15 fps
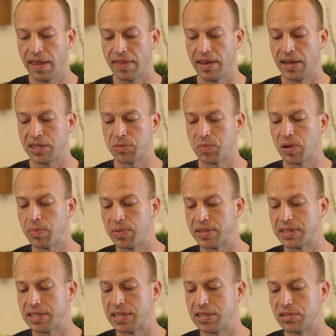that its
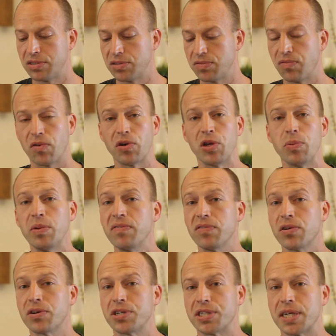purpose is for human
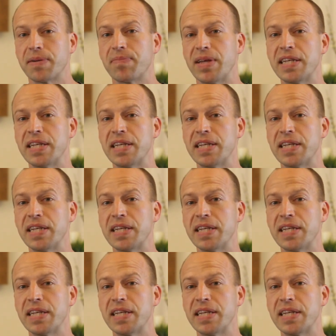flourishing.